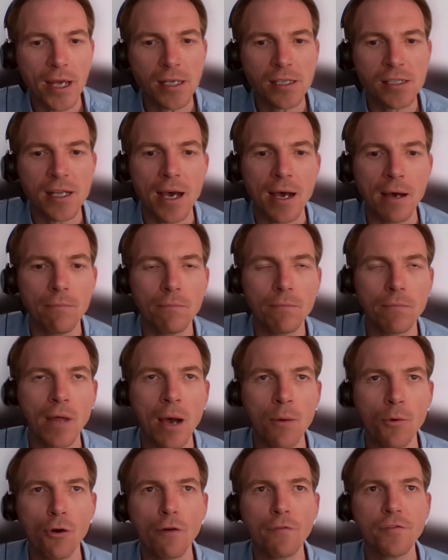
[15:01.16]
is that
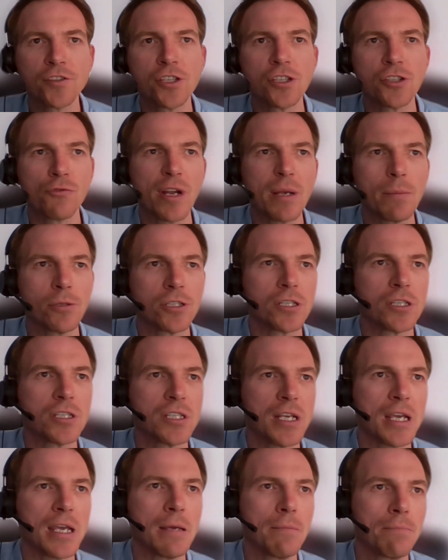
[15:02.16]
our officers are able to
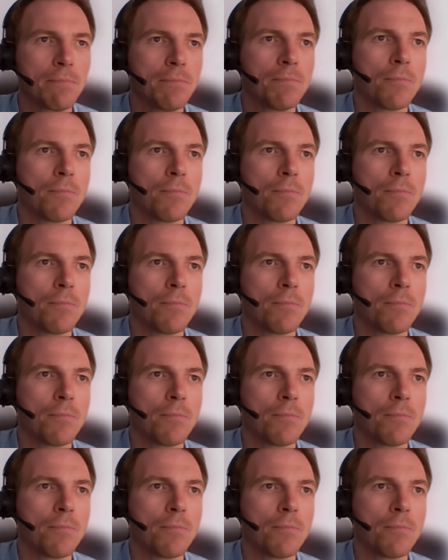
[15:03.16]
see